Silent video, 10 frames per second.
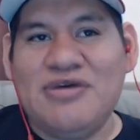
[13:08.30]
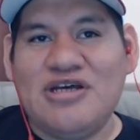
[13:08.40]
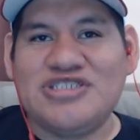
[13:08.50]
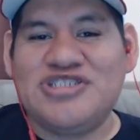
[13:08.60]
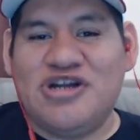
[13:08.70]
I'll
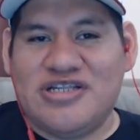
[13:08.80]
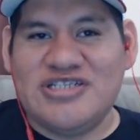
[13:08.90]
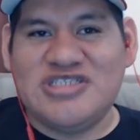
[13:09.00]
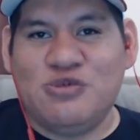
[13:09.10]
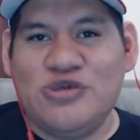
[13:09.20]
just start this
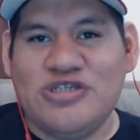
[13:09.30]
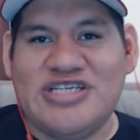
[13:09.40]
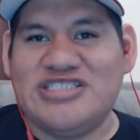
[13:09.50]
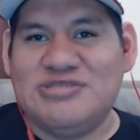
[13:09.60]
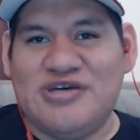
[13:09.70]
and we'll just
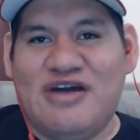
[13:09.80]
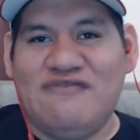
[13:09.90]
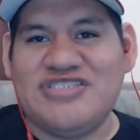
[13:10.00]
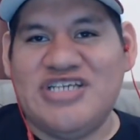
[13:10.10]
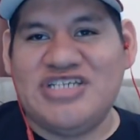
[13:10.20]
get some
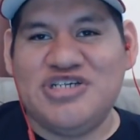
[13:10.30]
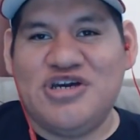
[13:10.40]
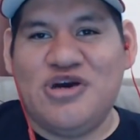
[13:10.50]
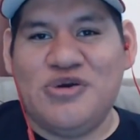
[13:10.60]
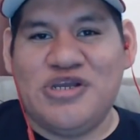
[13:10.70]
conversation
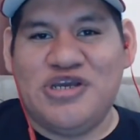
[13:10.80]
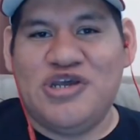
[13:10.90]
going.